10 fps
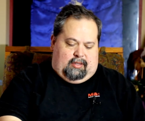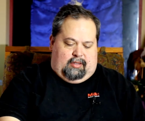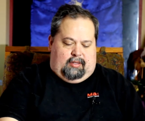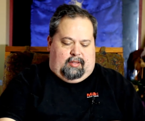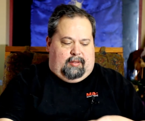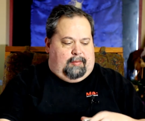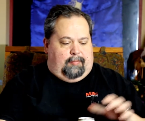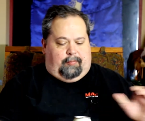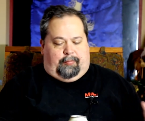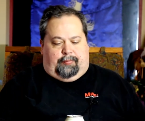
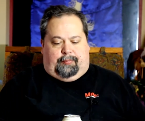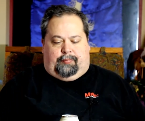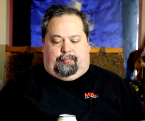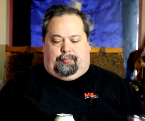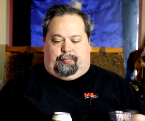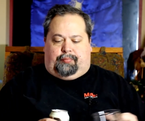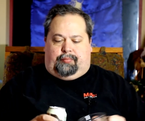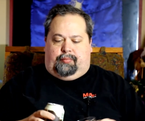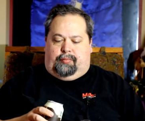(no one is talking)